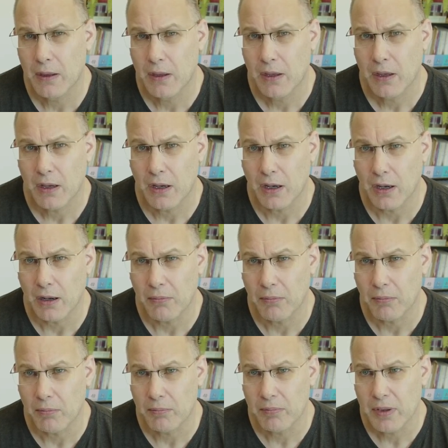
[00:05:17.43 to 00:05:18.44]

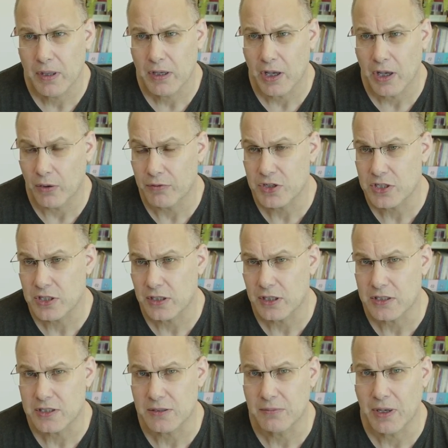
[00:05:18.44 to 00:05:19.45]
And obviously
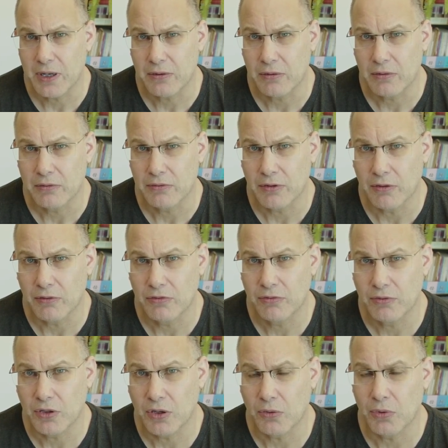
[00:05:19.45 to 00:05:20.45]
it's a matter of
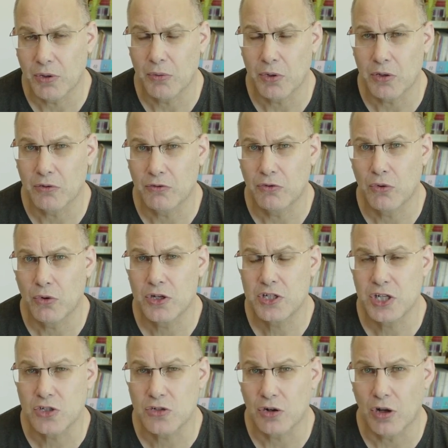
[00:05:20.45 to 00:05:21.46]
whether you can afford a
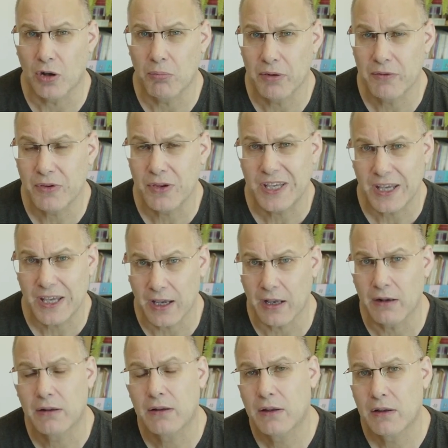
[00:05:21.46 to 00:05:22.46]
teacher or not. But if you
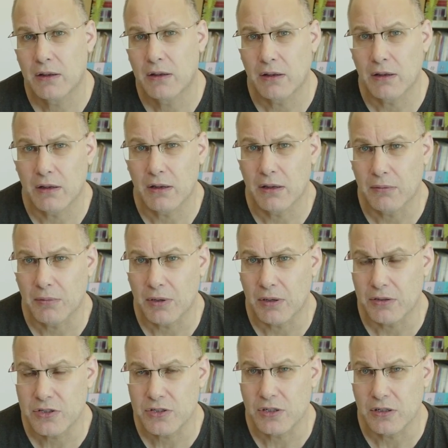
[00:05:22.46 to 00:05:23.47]
can,
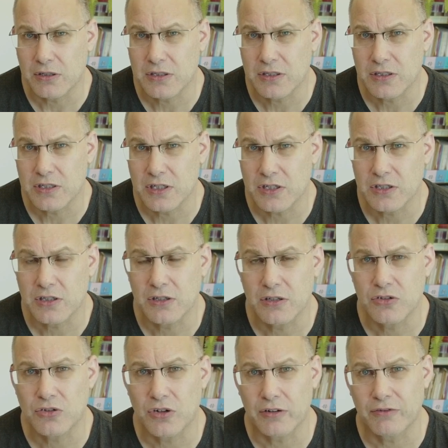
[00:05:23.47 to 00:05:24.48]
I'd certainly suggest that you
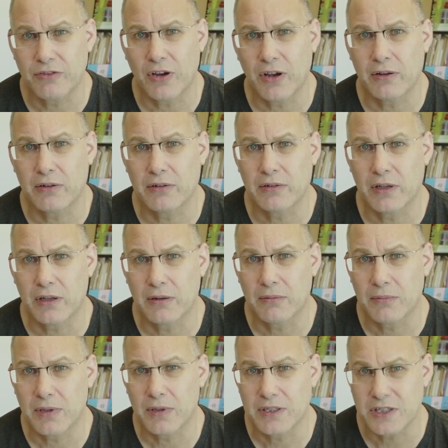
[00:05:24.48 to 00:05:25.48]
try to find
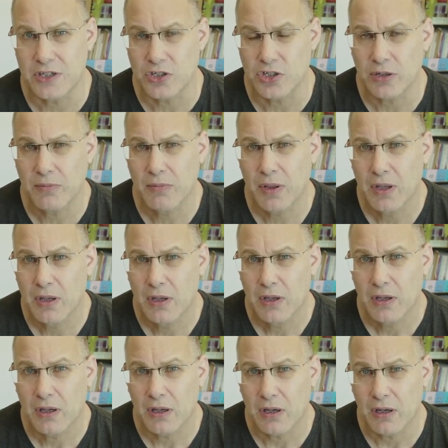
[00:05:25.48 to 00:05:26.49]
a teacher,
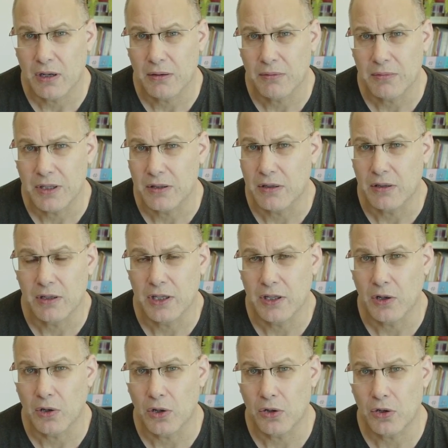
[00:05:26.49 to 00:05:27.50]
either
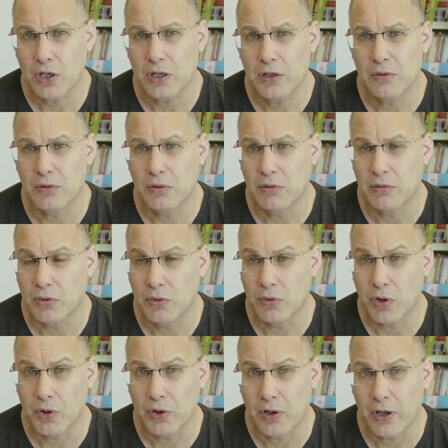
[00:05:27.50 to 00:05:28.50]
locally or
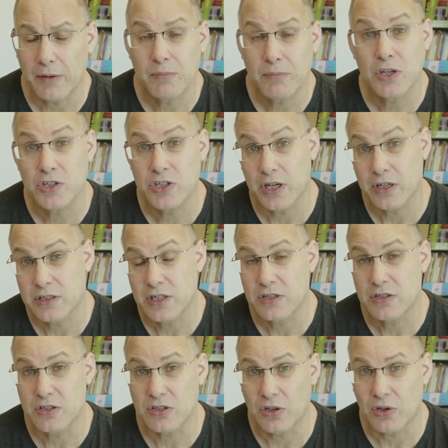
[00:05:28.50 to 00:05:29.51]
online. Jane
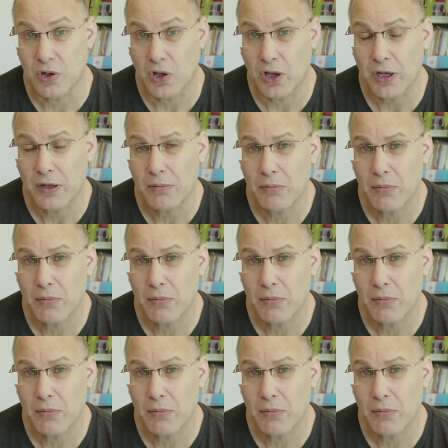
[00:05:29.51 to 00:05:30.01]
teaches online.